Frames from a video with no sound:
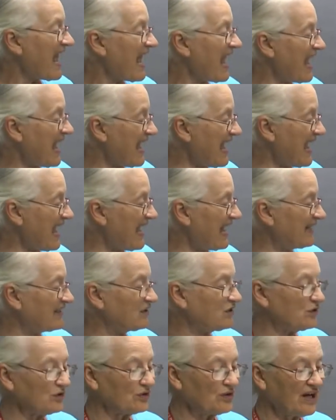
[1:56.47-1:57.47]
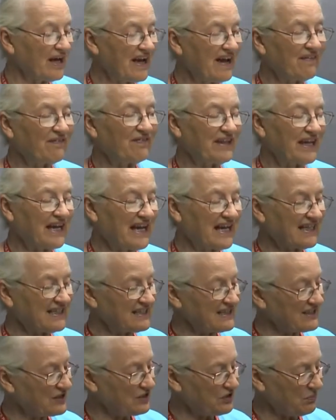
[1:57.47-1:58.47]
And you'll have that
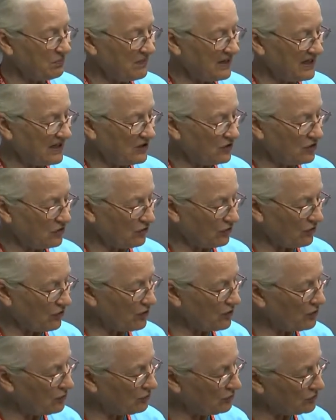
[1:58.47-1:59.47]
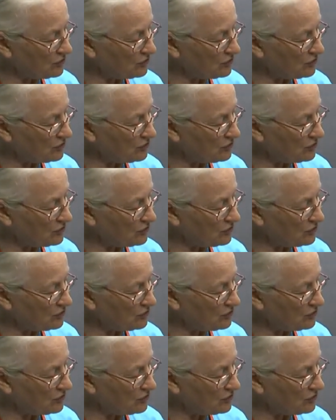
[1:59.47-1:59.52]
to make your own